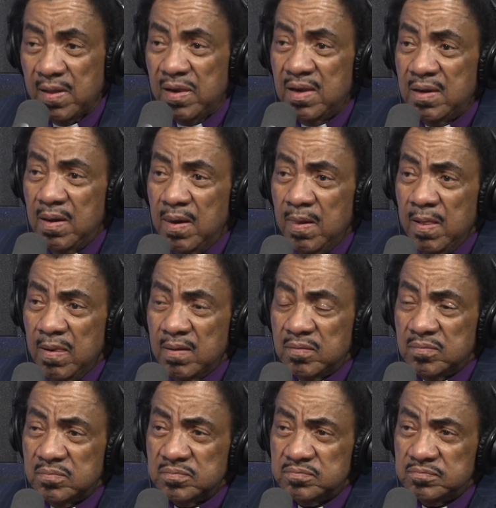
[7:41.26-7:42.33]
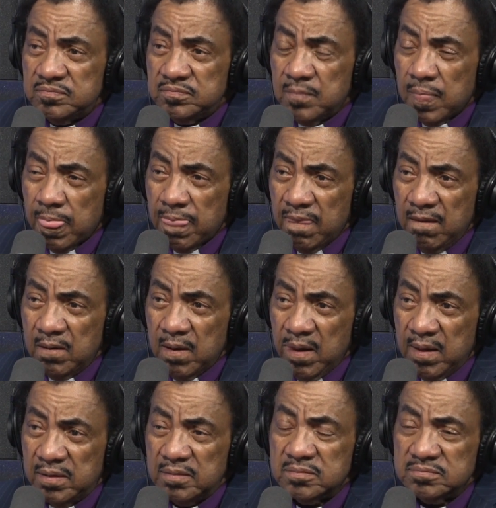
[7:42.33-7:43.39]
And so, first of all, thank you for your
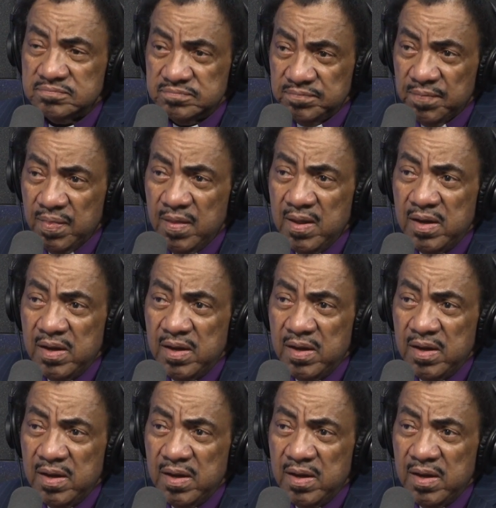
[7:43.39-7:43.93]
service.